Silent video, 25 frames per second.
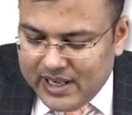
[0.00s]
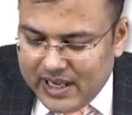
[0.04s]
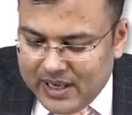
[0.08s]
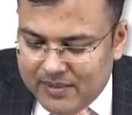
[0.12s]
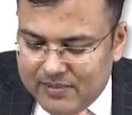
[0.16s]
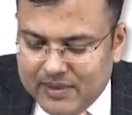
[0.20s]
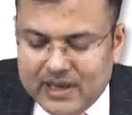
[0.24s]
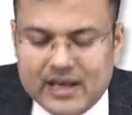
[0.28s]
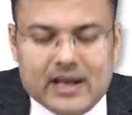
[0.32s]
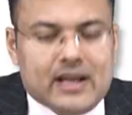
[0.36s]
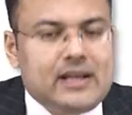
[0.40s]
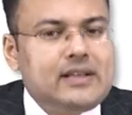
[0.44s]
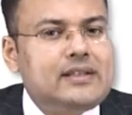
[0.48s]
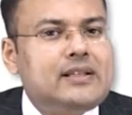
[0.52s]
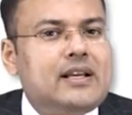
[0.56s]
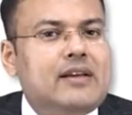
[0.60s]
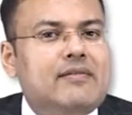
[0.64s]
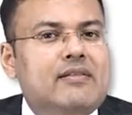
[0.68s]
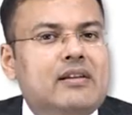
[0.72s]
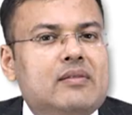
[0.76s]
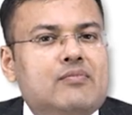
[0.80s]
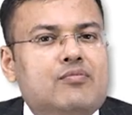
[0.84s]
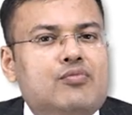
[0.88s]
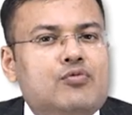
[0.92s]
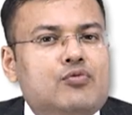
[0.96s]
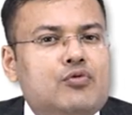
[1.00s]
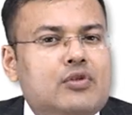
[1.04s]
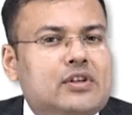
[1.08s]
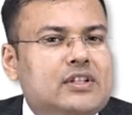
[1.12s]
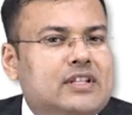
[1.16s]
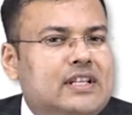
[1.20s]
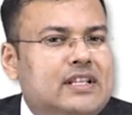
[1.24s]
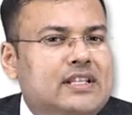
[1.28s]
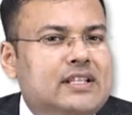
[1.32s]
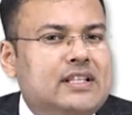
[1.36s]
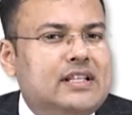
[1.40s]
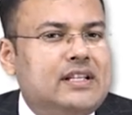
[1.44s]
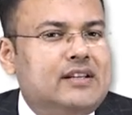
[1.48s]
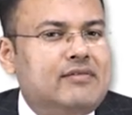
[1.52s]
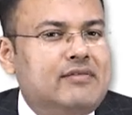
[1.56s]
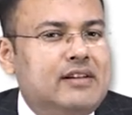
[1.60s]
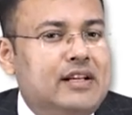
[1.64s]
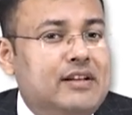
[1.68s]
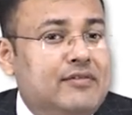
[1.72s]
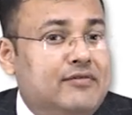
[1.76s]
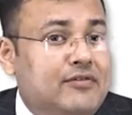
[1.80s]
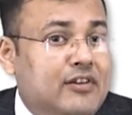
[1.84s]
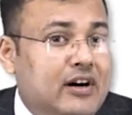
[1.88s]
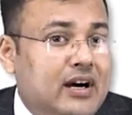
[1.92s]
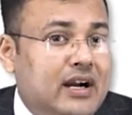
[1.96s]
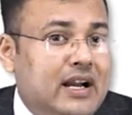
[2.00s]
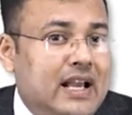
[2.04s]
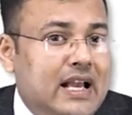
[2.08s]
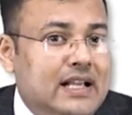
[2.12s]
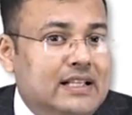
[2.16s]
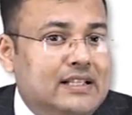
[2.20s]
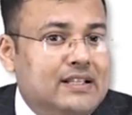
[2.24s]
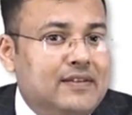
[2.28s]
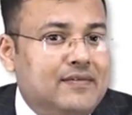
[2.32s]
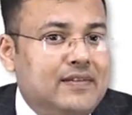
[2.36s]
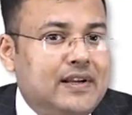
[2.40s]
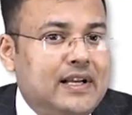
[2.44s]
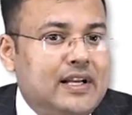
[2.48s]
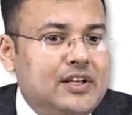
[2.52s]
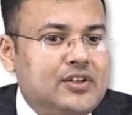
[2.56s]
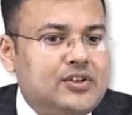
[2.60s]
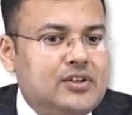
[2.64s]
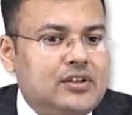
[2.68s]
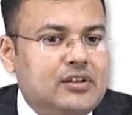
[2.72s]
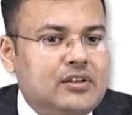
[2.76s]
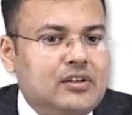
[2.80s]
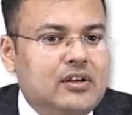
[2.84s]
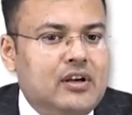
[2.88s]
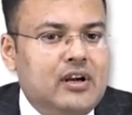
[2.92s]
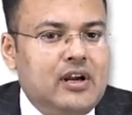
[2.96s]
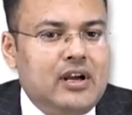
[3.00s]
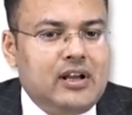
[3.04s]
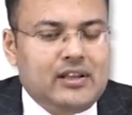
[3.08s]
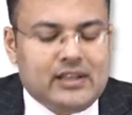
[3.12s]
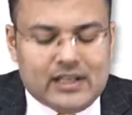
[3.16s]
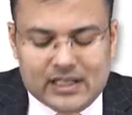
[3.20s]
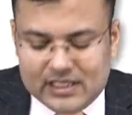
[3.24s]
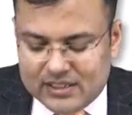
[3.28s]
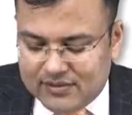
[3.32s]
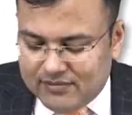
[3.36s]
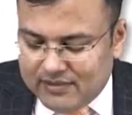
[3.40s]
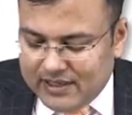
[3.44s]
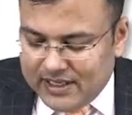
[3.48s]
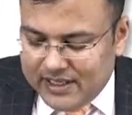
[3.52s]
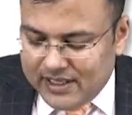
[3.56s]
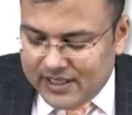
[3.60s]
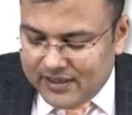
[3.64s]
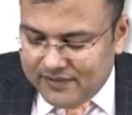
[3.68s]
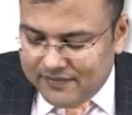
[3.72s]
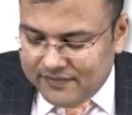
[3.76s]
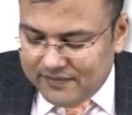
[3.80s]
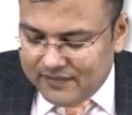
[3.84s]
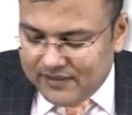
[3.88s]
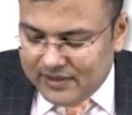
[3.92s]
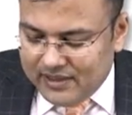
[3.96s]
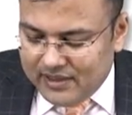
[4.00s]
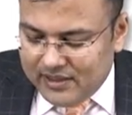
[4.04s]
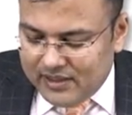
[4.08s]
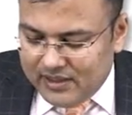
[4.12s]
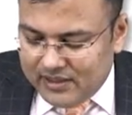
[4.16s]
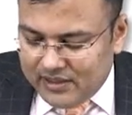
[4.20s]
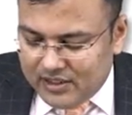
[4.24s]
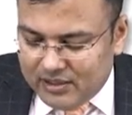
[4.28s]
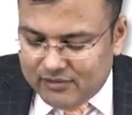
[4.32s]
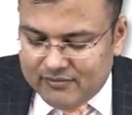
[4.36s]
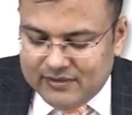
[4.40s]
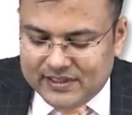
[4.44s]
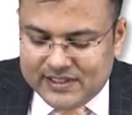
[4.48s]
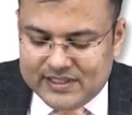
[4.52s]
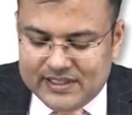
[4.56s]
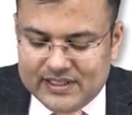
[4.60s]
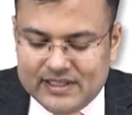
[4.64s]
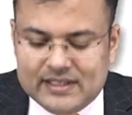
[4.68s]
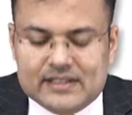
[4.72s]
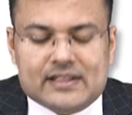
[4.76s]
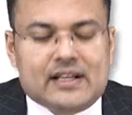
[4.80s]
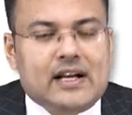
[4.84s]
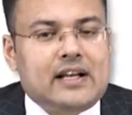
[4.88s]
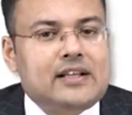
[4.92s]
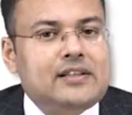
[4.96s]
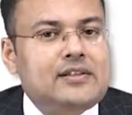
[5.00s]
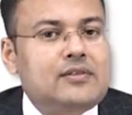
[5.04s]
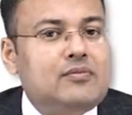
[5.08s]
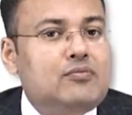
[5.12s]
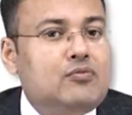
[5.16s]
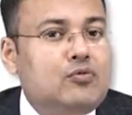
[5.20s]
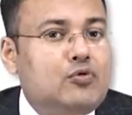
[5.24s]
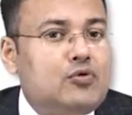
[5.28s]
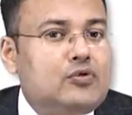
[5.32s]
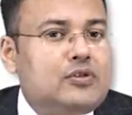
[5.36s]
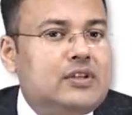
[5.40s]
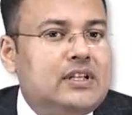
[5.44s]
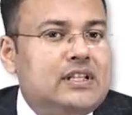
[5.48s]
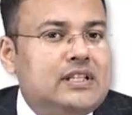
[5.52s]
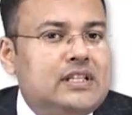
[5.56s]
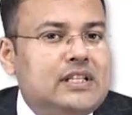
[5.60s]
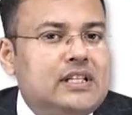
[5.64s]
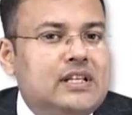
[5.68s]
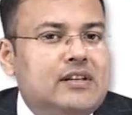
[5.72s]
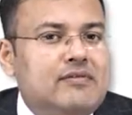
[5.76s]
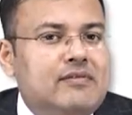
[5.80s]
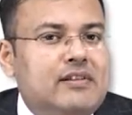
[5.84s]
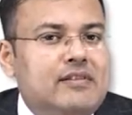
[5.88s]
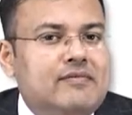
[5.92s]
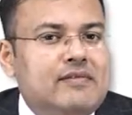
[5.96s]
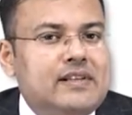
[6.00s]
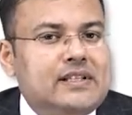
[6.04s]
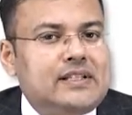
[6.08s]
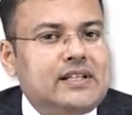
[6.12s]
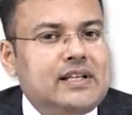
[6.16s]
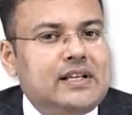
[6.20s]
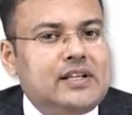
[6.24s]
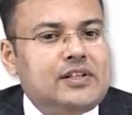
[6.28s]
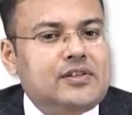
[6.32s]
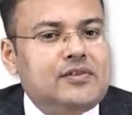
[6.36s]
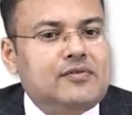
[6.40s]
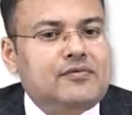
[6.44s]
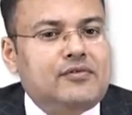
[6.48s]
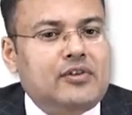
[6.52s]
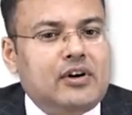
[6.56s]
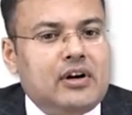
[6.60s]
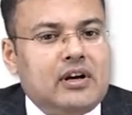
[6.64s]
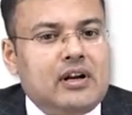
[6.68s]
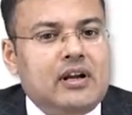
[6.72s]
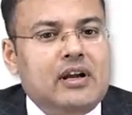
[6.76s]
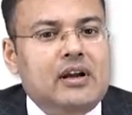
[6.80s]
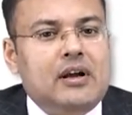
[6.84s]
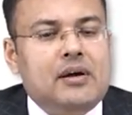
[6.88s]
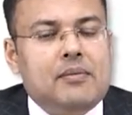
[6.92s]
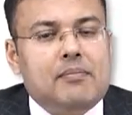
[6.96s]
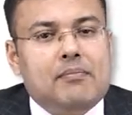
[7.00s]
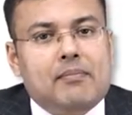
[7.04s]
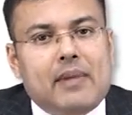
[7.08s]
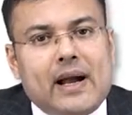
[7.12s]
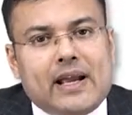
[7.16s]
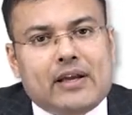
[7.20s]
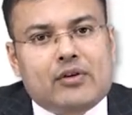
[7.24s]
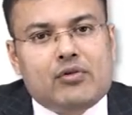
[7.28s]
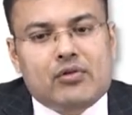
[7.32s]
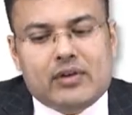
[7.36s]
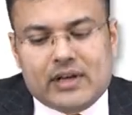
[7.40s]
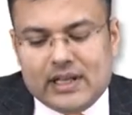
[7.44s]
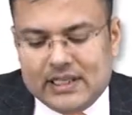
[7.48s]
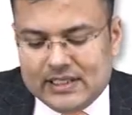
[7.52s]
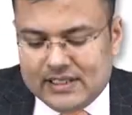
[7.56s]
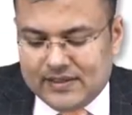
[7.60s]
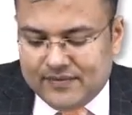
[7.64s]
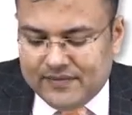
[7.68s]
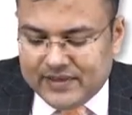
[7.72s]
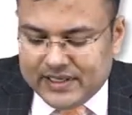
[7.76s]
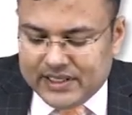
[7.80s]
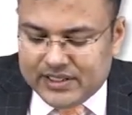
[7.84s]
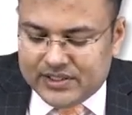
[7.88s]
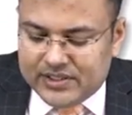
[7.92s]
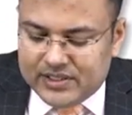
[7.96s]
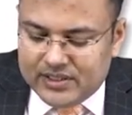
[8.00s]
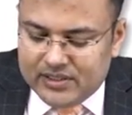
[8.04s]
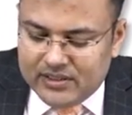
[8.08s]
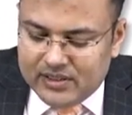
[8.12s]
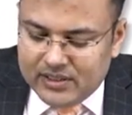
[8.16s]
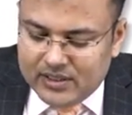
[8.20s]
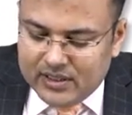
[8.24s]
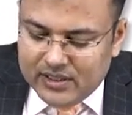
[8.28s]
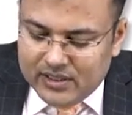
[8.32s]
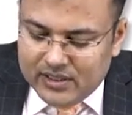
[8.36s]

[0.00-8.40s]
MRI is having poor sensitivity for calcification. That's why if the question is asked most sensitive investigation for microcalcification,